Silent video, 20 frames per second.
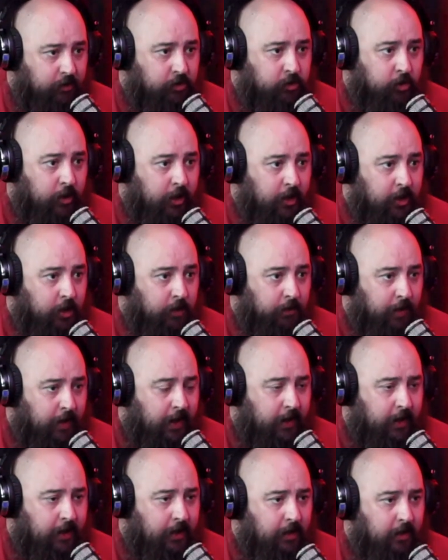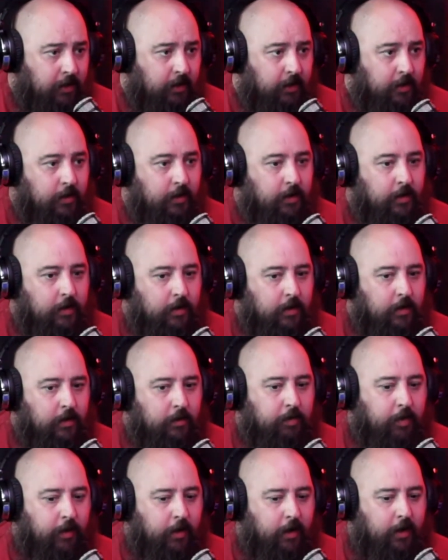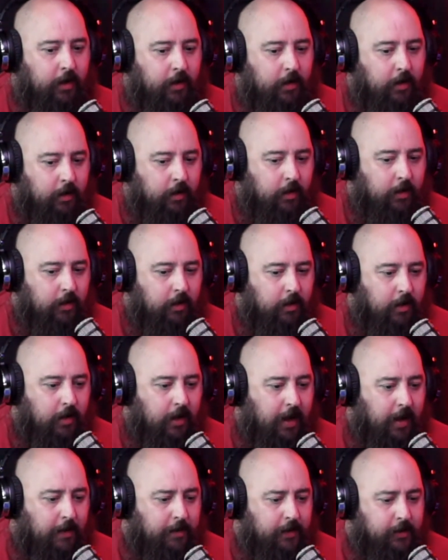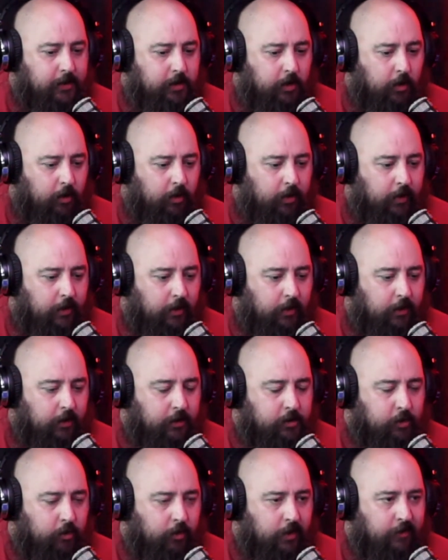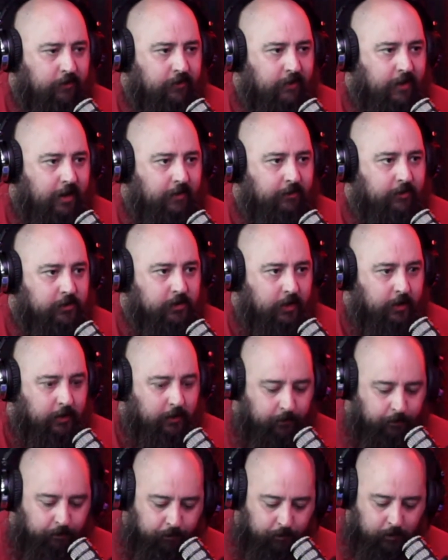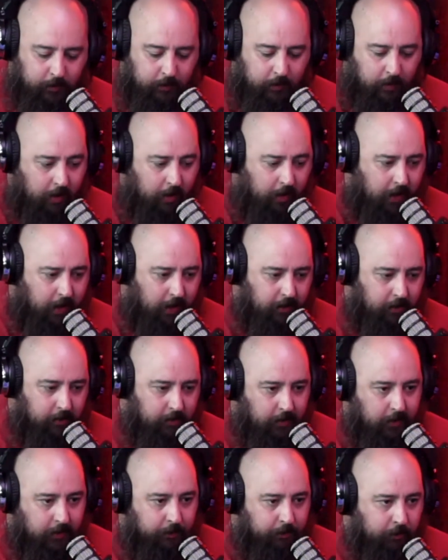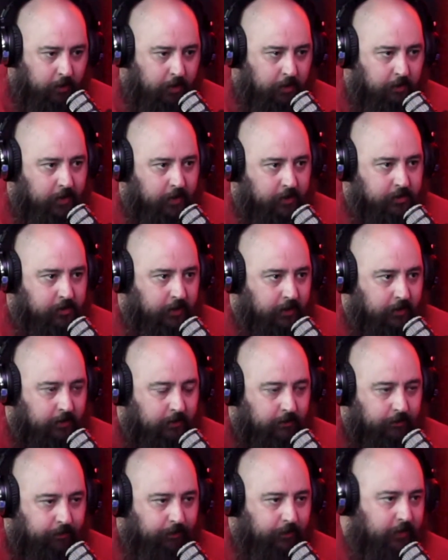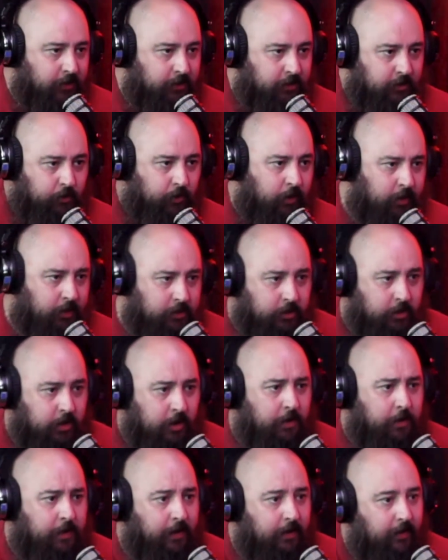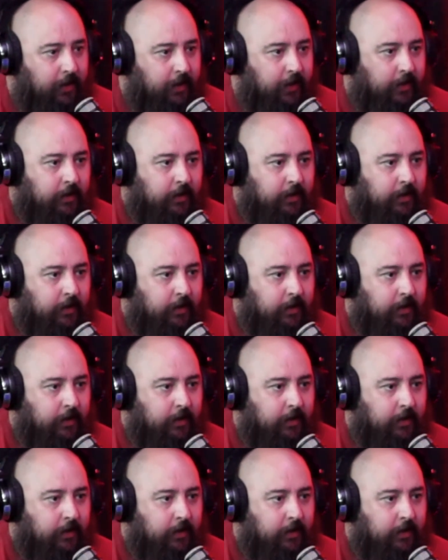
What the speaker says: train your body, but I've been told the 25 is like, all right, like pretty much like this is what it's going to be like.